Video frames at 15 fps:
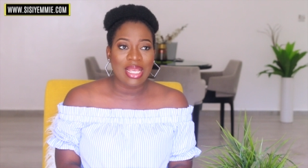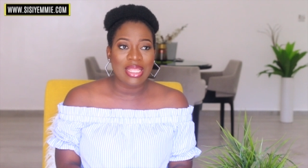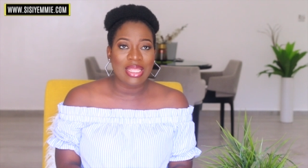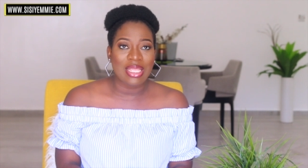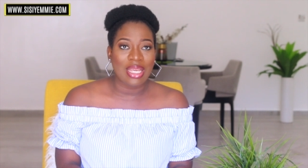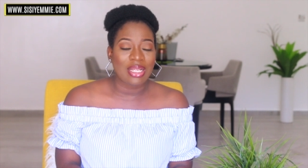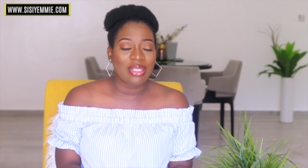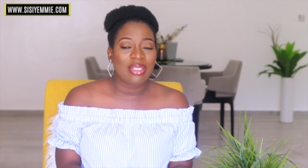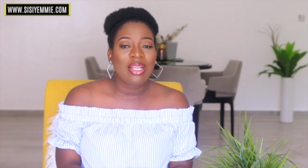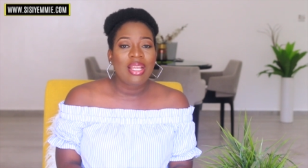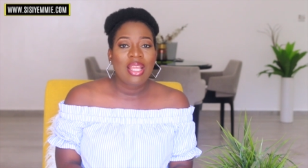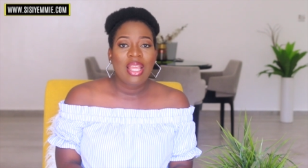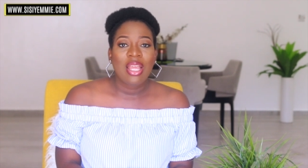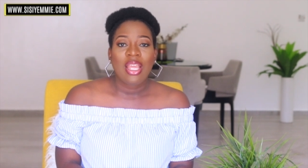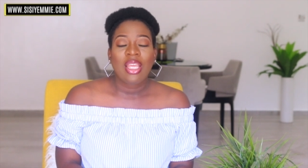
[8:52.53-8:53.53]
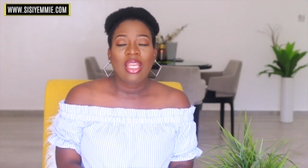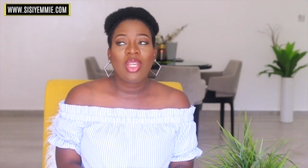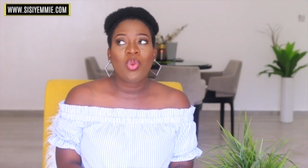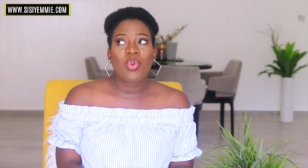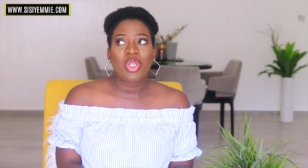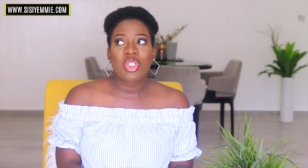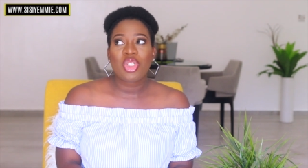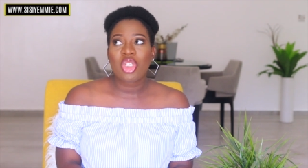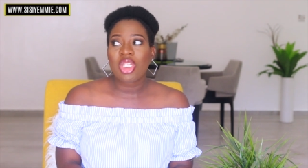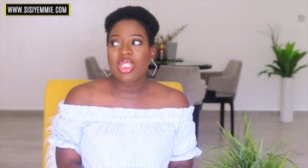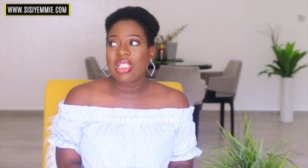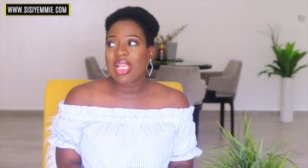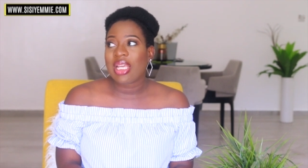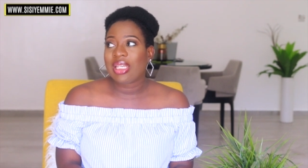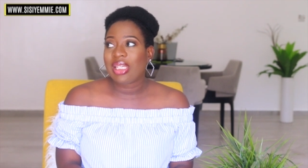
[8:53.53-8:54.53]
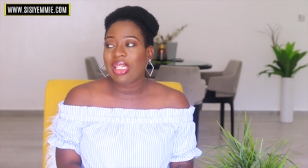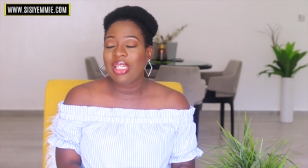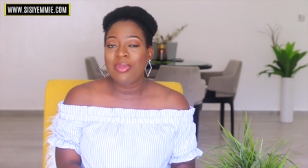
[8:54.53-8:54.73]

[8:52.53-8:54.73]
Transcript: And then it was just like